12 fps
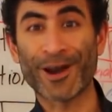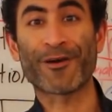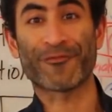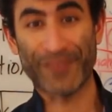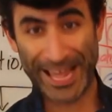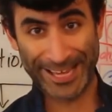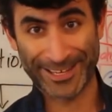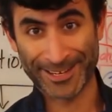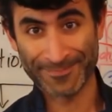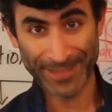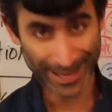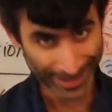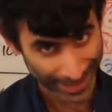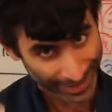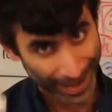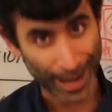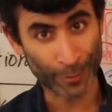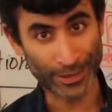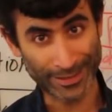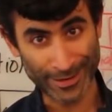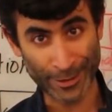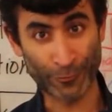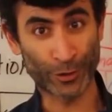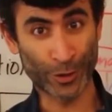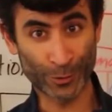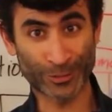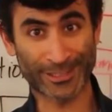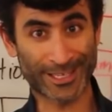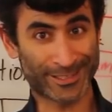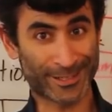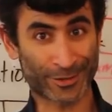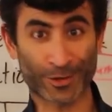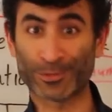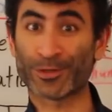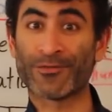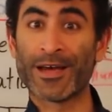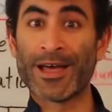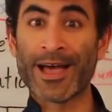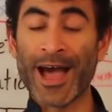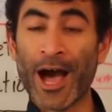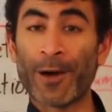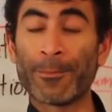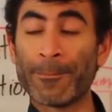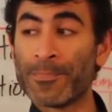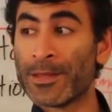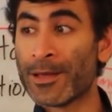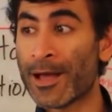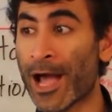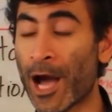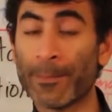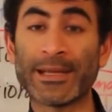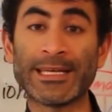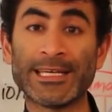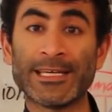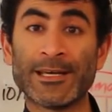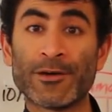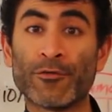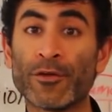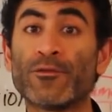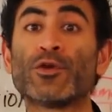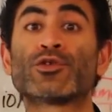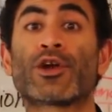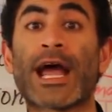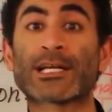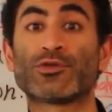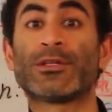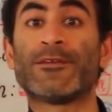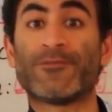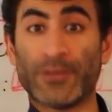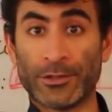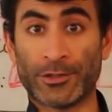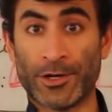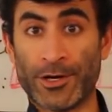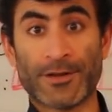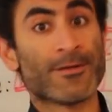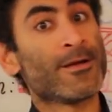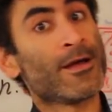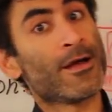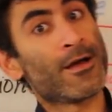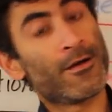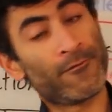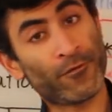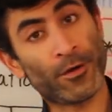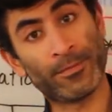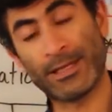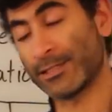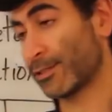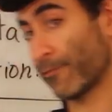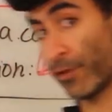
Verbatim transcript: that are fake and, and how it, it reduces in terms of how, how many reviews are actually filtered from this